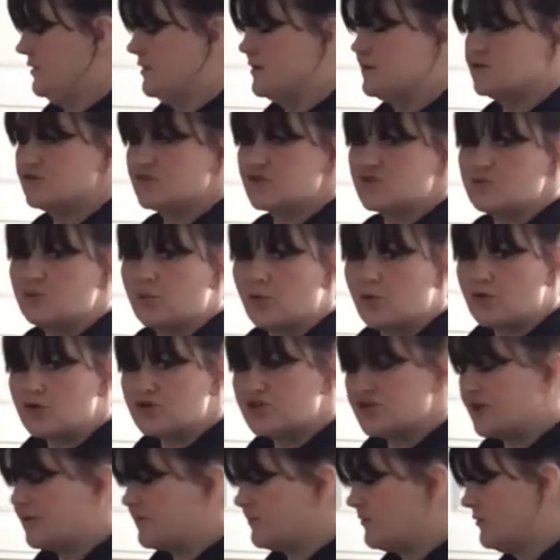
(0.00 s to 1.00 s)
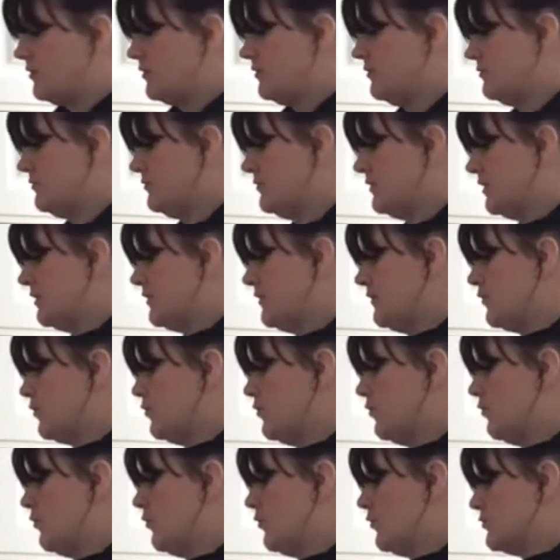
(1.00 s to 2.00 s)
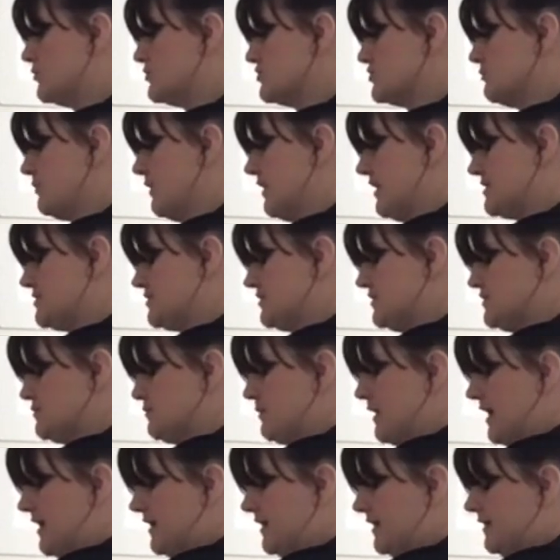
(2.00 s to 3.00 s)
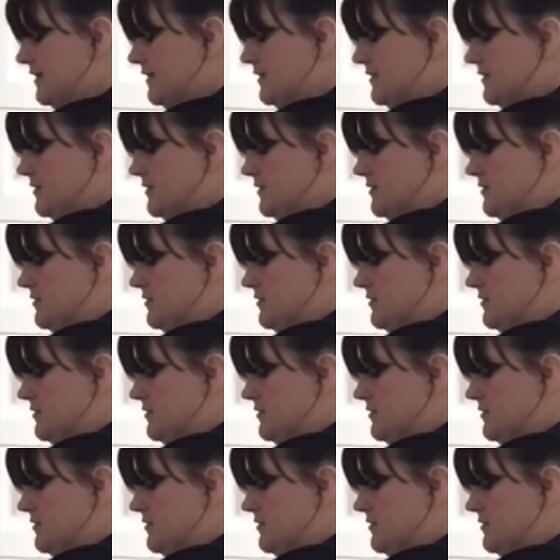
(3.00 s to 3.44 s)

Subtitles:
Just watch out none of the hot water splashes back at you.